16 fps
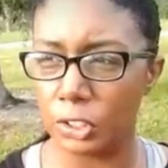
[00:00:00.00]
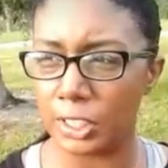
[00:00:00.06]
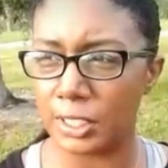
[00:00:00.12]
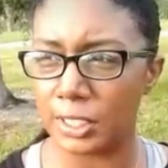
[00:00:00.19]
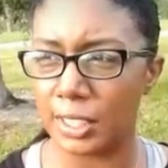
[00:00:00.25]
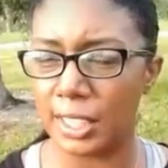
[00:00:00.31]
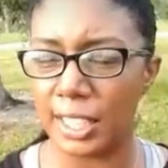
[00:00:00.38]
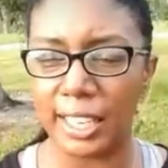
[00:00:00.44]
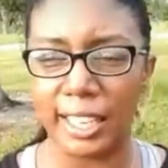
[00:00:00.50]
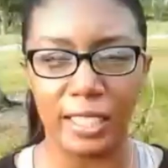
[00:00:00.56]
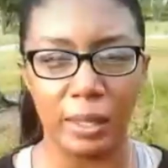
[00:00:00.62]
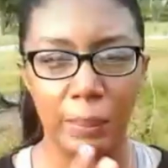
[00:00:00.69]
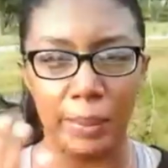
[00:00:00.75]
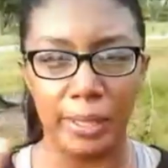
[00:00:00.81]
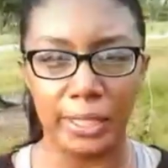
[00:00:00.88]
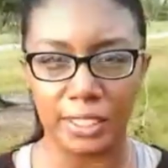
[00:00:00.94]
just the
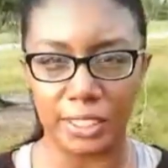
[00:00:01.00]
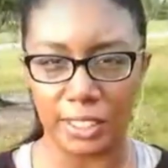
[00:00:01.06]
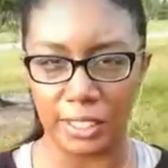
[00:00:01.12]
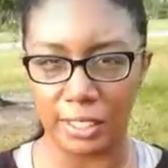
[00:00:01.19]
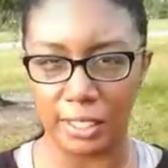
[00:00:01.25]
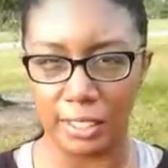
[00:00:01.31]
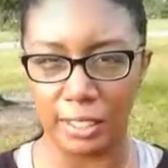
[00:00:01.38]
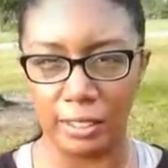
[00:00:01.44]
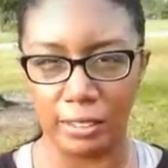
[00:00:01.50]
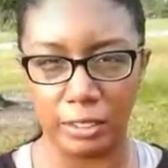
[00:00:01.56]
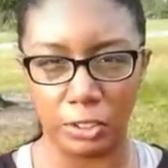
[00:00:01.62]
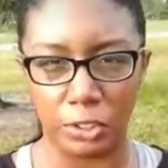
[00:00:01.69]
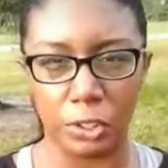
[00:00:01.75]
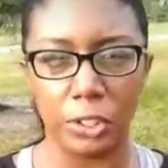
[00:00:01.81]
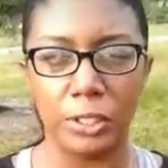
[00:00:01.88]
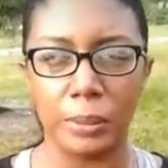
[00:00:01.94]
elements and
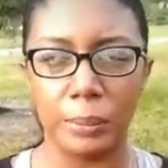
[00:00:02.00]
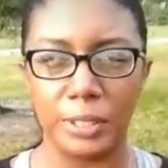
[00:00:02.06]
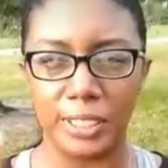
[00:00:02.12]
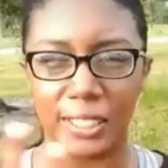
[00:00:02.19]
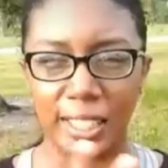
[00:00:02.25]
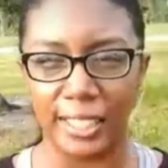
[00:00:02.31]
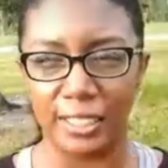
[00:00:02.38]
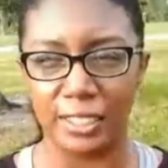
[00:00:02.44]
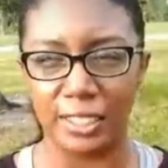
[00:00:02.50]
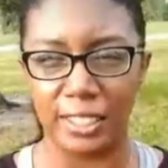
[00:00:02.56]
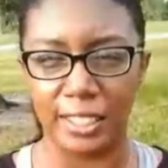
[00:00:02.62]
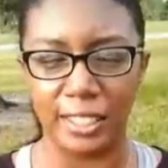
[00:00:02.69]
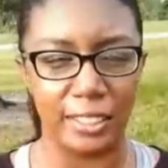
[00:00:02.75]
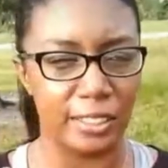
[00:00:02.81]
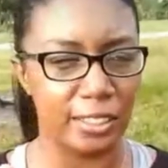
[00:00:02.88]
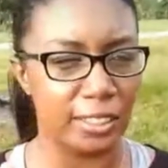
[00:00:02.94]
the
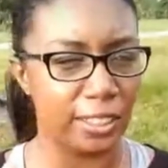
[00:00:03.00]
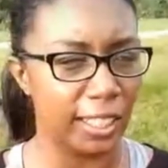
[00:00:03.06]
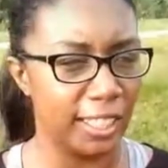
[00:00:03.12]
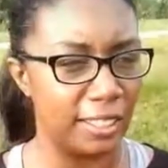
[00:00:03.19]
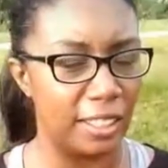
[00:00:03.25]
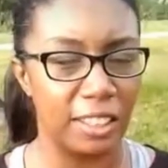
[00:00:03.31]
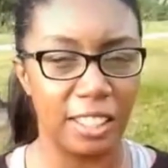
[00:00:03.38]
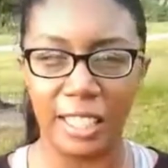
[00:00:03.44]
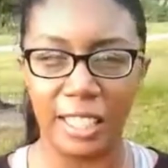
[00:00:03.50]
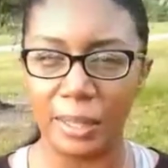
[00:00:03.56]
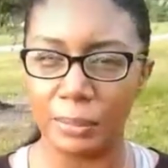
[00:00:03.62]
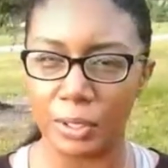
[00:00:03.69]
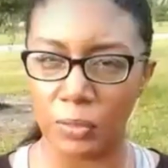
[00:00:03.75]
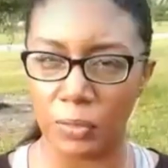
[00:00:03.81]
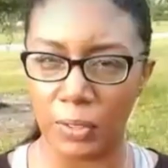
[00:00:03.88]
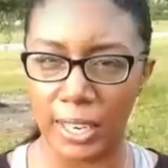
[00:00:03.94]
circumstances and the
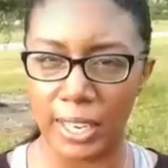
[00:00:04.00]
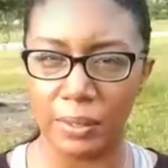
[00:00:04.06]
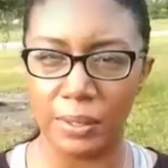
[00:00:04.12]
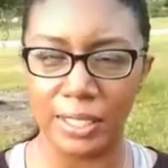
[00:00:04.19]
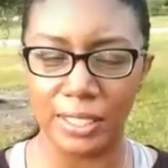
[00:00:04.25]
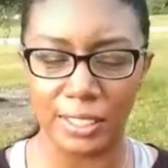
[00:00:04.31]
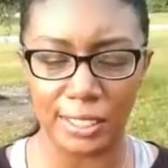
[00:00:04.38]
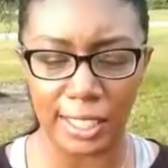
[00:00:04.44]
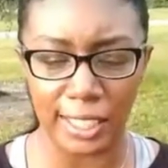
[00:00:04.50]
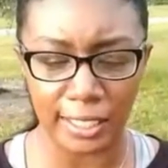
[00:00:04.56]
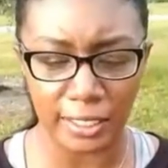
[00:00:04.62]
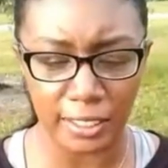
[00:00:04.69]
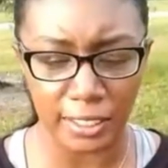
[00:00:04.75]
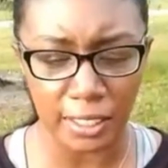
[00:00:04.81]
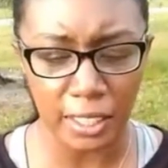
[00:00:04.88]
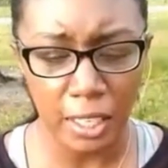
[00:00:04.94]
themes around these
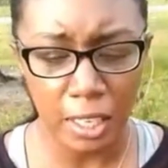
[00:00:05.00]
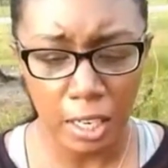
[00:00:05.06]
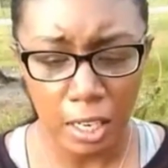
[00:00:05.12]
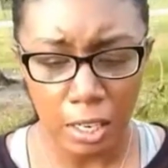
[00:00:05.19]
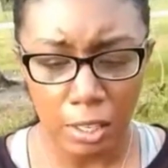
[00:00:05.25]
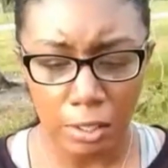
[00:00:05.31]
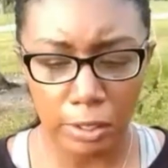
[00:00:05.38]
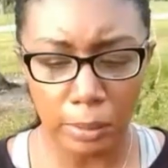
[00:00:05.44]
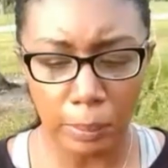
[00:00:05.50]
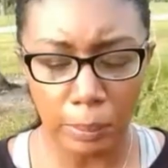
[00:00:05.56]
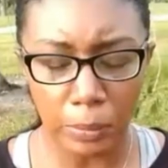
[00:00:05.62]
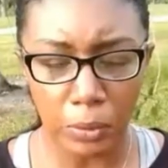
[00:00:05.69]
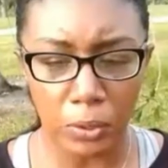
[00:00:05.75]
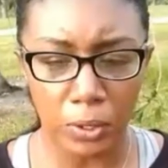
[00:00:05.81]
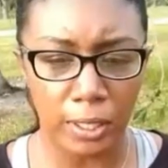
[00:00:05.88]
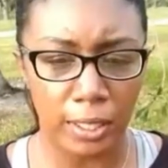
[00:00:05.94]
deaths, the
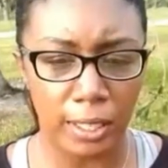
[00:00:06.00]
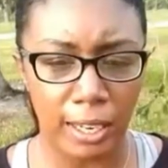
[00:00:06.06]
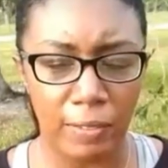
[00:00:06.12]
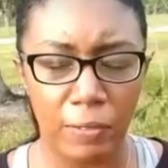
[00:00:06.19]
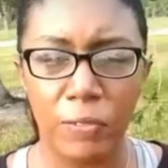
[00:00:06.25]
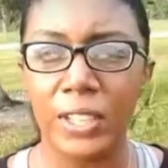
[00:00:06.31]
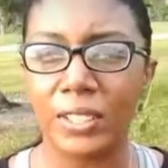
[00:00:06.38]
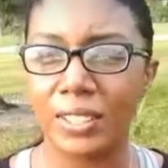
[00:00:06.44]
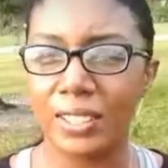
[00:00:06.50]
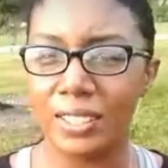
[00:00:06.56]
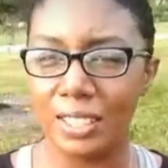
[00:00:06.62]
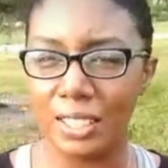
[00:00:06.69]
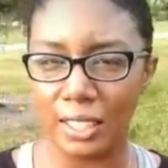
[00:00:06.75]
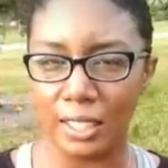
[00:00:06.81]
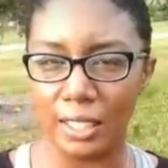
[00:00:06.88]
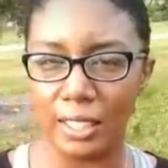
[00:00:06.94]
more I feel
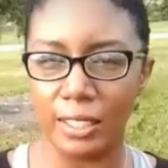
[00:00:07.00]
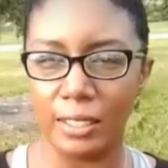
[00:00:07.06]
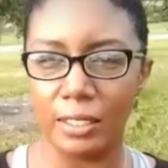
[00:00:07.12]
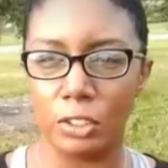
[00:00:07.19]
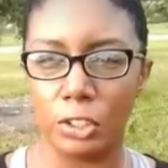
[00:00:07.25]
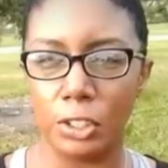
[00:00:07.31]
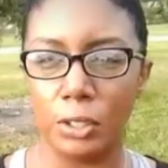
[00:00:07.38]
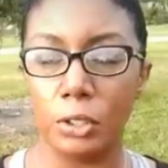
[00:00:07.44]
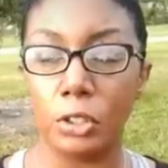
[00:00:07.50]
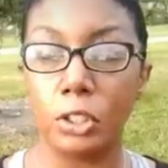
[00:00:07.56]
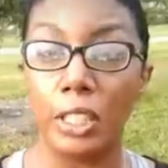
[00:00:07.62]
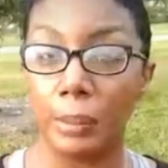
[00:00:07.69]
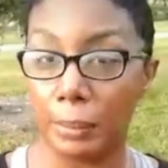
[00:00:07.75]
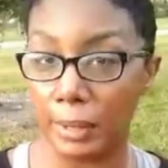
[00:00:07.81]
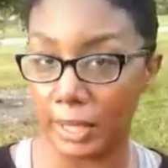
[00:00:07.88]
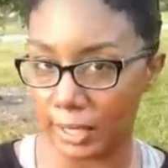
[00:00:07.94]
the need to
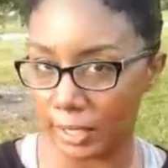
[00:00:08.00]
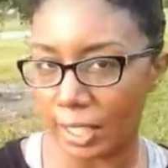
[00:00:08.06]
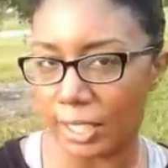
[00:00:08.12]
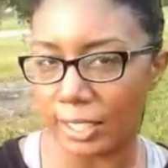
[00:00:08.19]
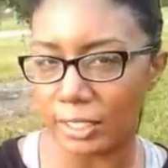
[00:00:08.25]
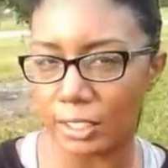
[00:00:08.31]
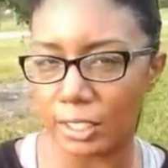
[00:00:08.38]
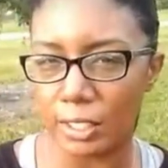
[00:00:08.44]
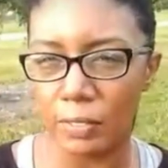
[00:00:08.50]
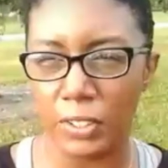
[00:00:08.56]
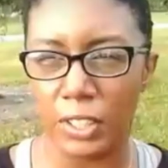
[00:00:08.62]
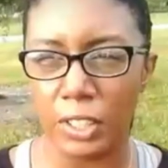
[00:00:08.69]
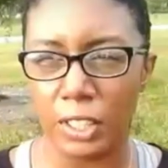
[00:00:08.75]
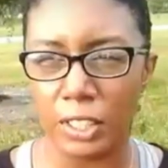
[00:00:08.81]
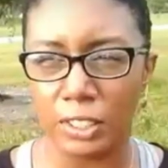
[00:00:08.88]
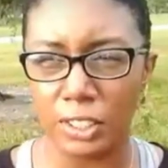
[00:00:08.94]
share my thoughts in
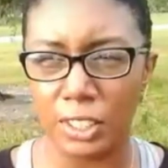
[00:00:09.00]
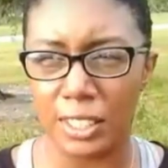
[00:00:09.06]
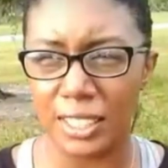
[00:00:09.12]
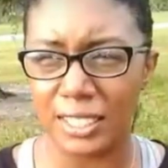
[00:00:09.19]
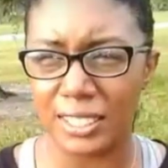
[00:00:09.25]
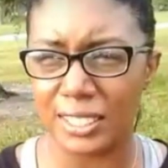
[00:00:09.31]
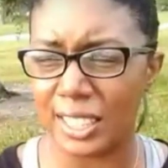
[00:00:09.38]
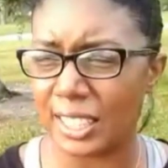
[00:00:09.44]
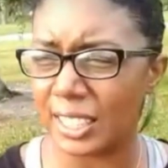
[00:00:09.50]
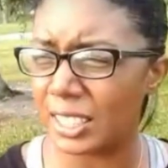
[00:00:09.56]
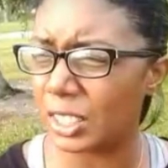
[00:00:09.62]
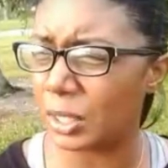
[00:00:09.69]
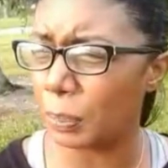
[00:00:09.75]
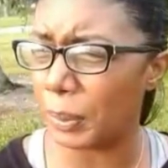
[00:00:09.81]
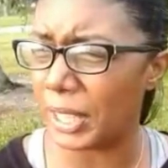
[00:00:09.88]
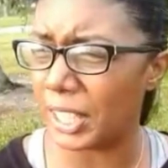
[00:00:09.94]
regards to these
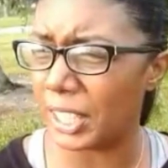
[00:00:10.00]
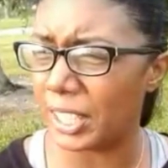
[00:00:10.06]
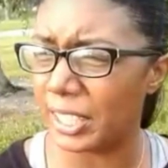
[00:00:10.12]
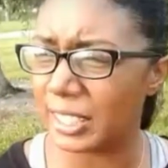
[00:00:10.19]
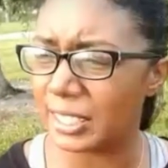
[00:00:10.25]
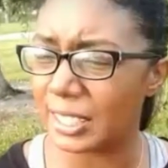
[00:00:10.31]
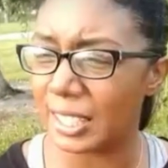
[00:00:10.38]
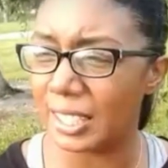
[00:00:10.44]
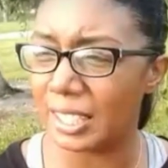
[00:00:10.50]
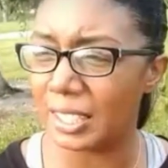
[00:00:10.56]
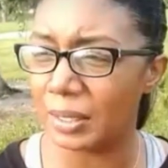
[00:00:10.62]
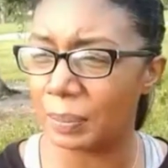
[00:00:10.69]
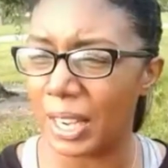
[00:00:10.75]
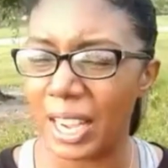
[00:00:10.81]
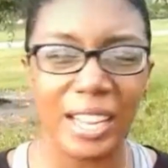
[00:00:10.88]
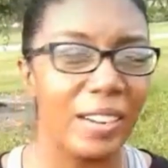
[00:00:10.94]
deaths, because
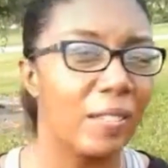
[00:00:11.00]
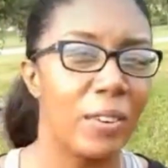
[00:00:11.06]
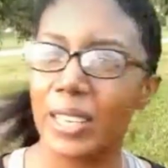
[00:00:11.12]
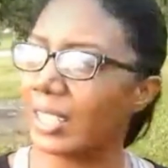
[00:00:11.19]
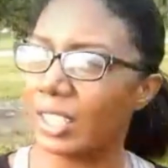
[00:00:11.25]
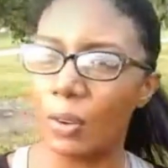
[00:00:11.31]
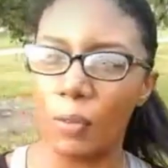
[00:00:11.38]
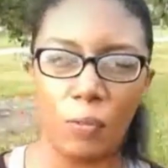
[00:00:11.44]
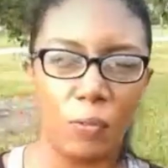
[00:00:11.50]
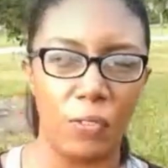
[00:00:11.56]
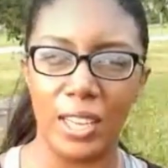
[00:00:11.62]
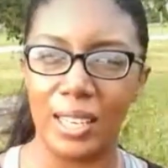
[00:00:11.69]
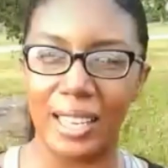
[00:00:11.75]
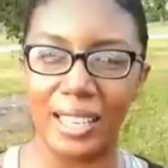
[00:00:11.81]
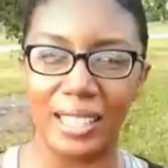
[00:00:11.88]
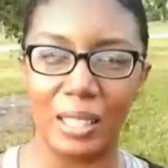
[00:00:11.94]
I really don't
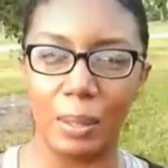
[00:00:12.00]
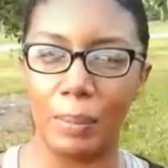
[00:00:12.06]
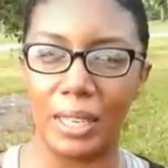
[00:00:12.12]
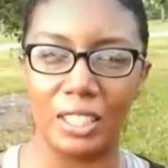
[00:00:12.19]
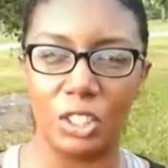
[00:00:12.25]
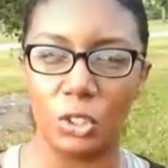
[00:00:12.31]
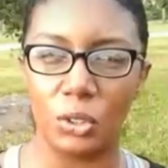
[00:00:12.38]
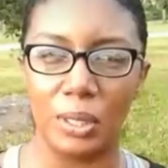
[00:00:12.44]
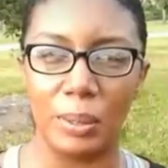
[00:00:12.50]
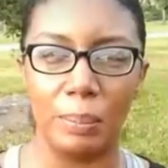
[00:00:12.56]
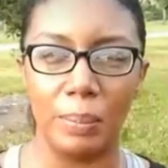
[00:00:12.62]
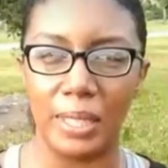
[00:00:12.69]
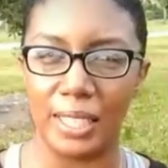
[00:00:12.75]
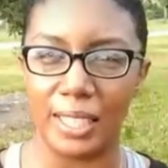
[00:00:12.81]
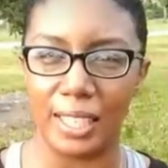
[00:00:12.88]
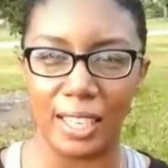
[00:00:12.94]
feel like the
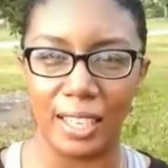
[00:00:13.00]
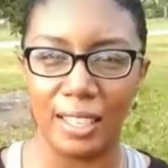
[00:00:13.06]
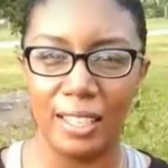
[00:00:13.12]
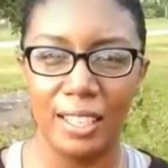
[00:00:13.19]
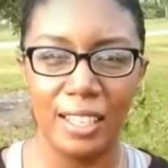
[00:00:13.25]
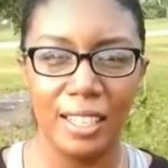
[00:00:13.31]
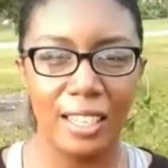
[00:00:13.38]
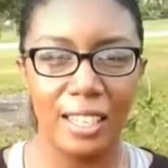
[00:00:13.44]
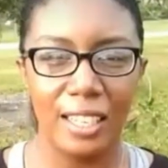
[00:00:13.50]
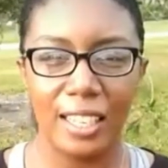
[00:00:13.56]
mainstream media